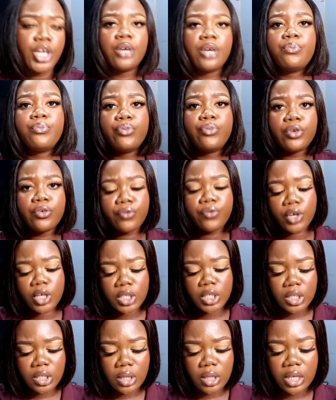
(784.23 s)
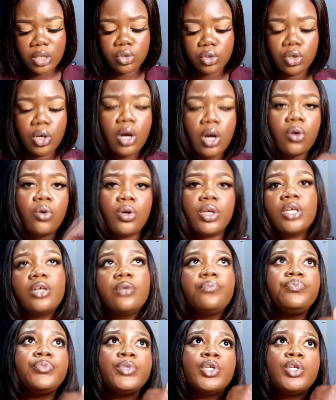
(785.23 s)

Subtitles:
a previous lecturer? Okay,